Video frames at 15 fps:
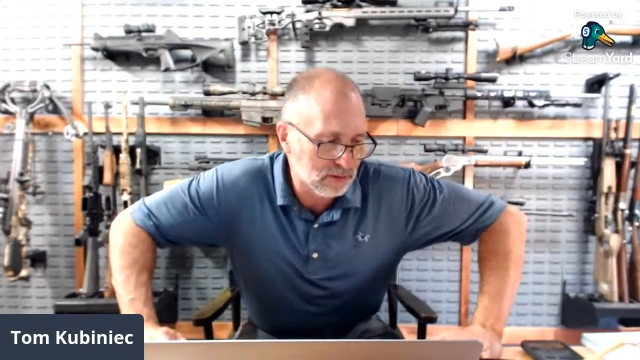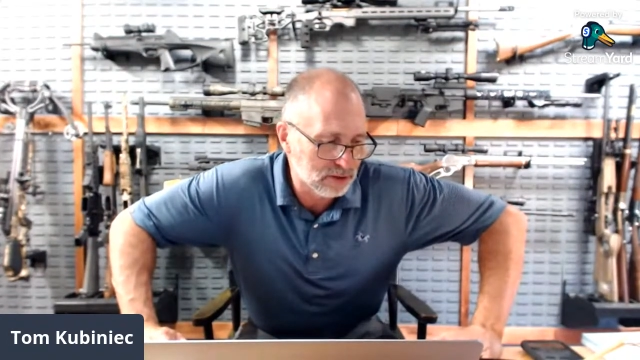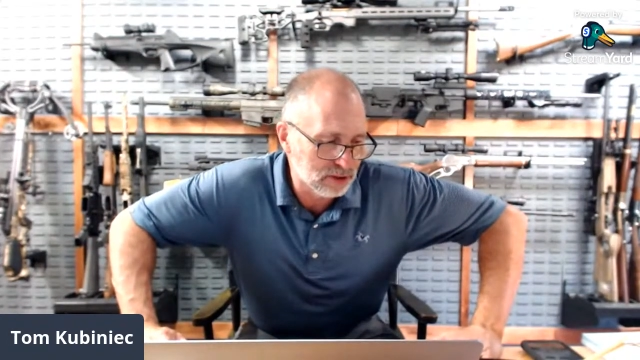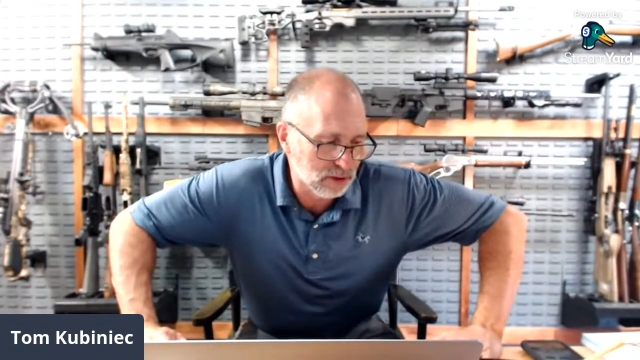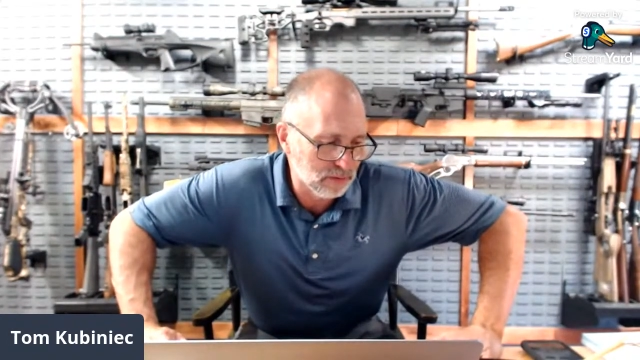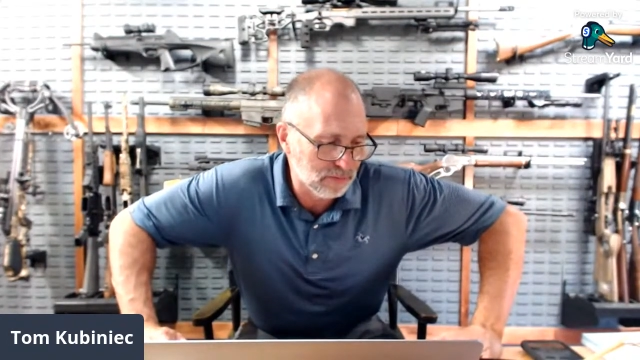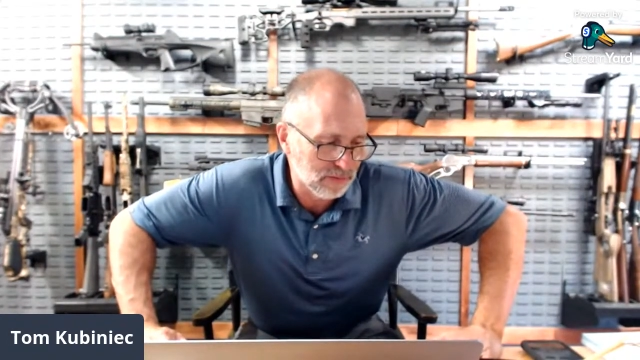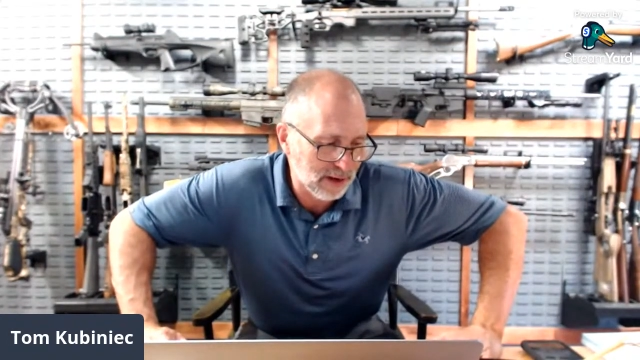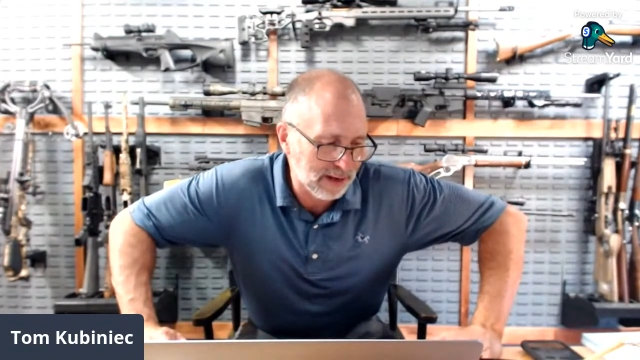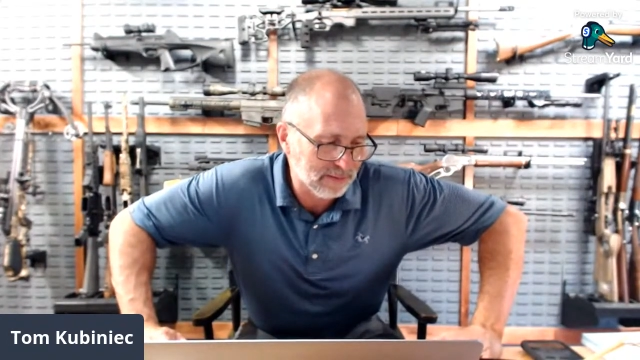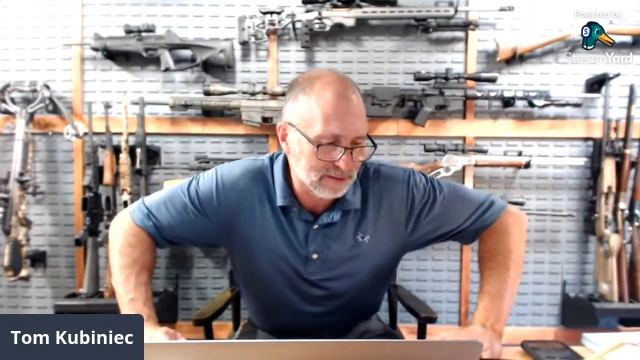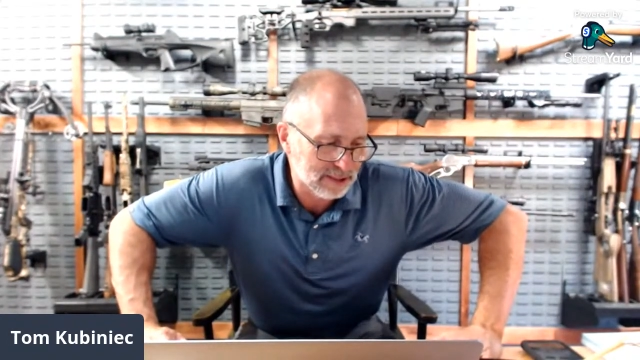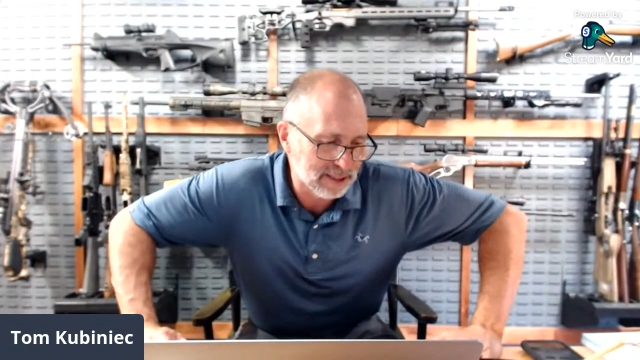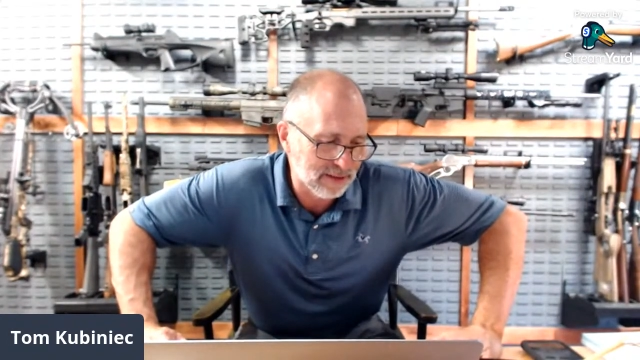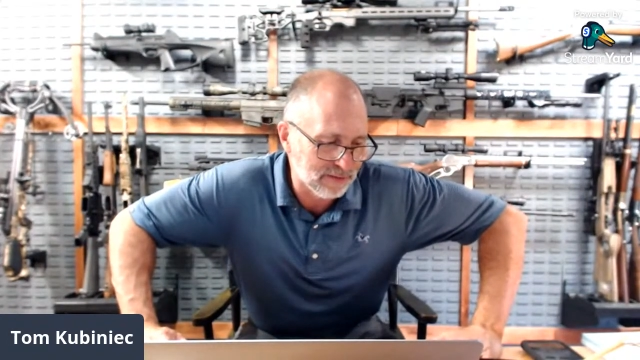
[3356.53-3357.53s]
So I
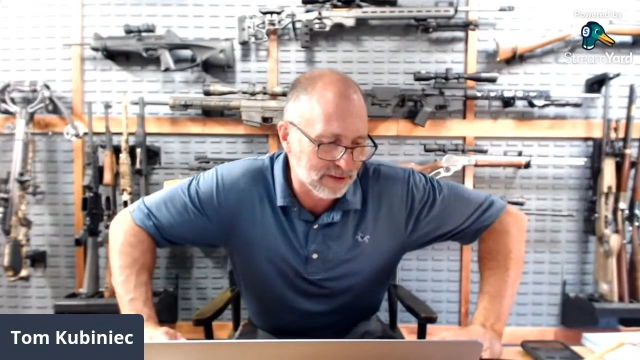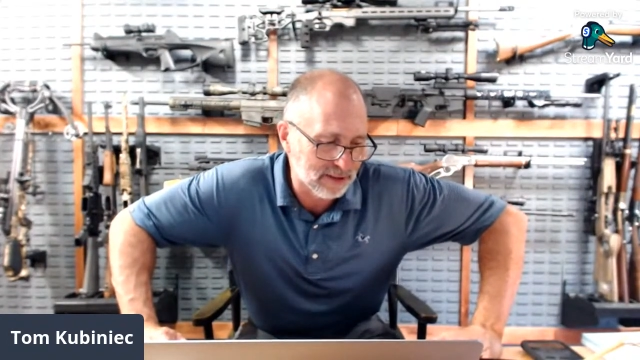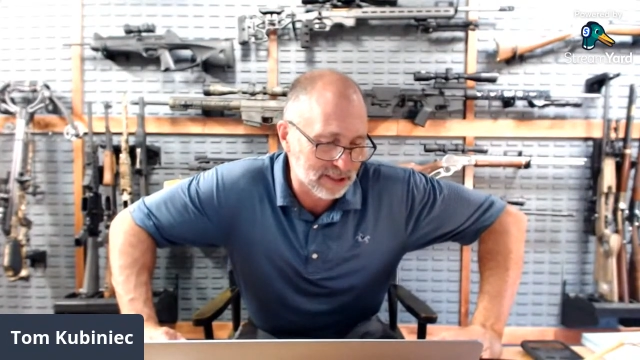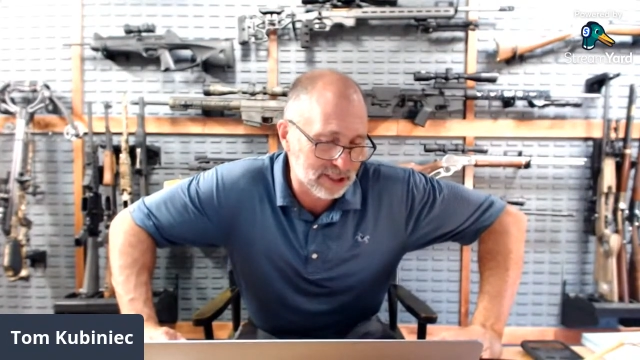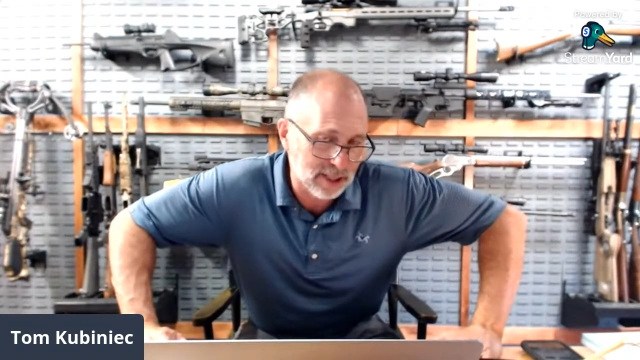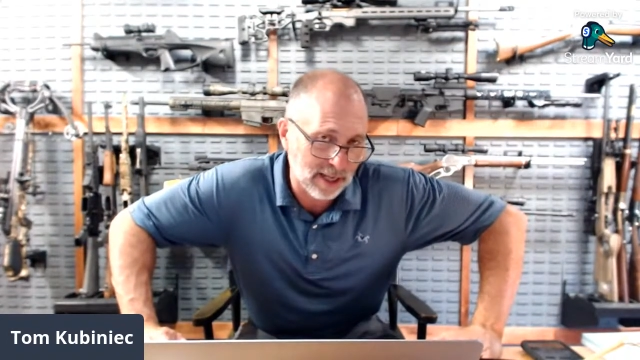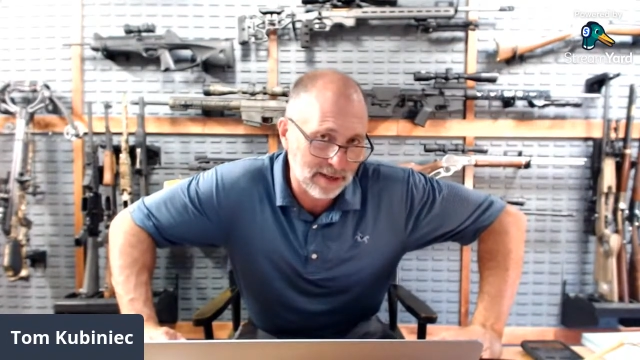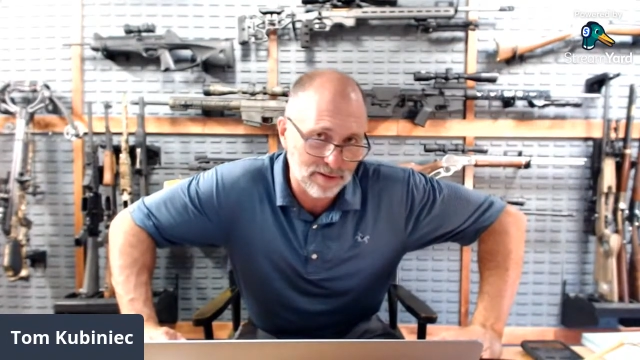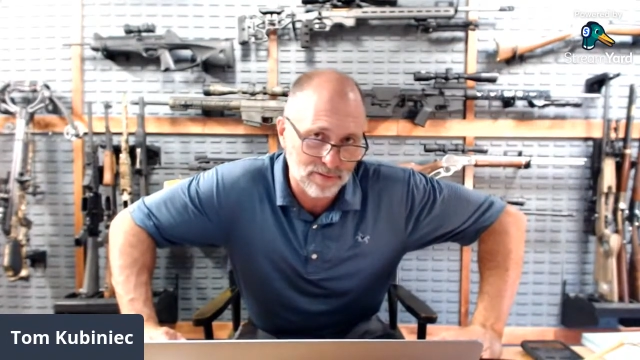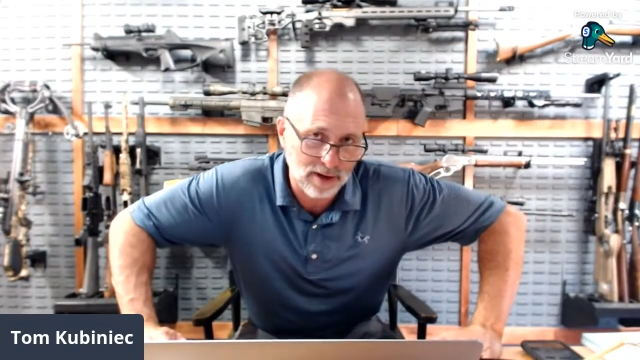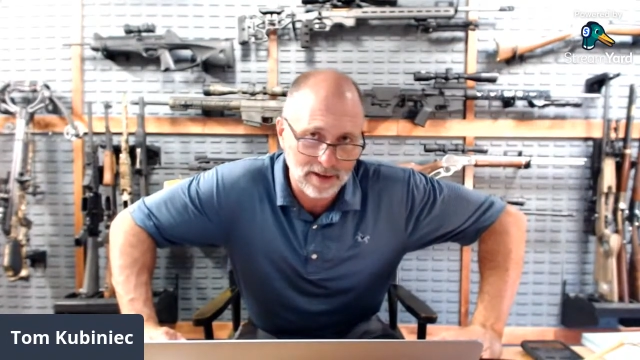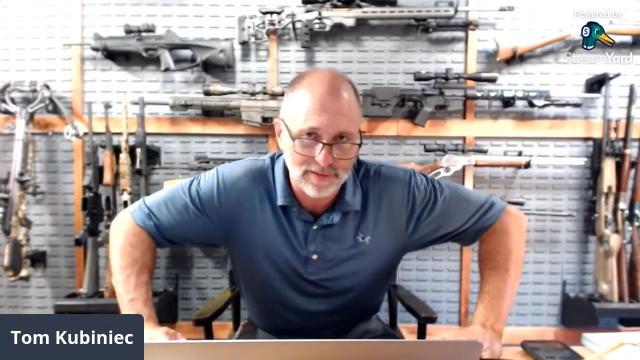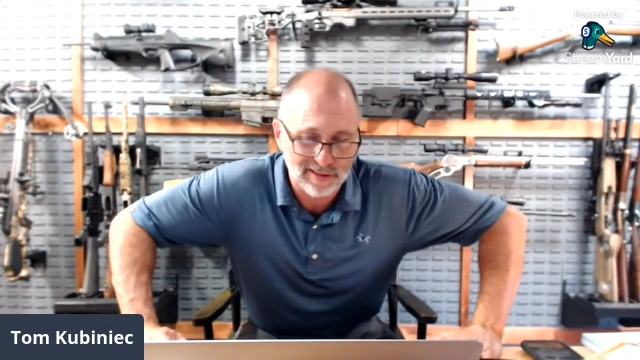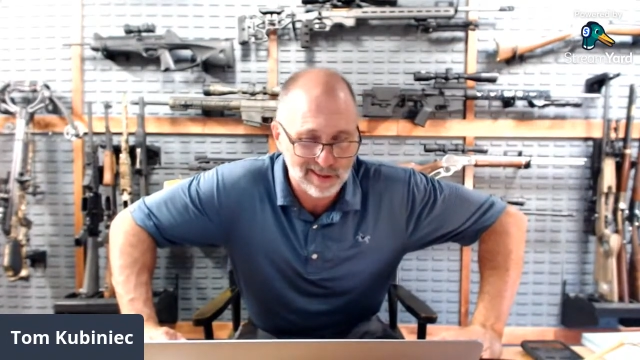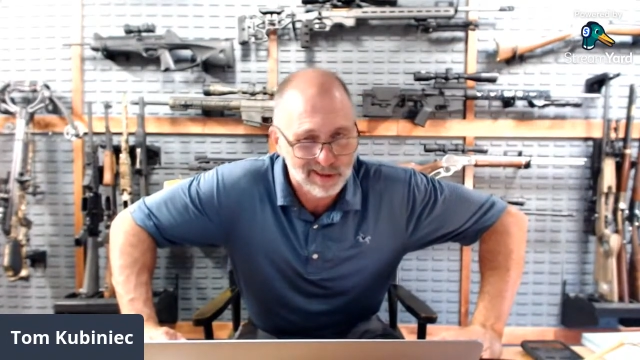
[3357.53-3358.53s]
would say if you're going to sight in rifles,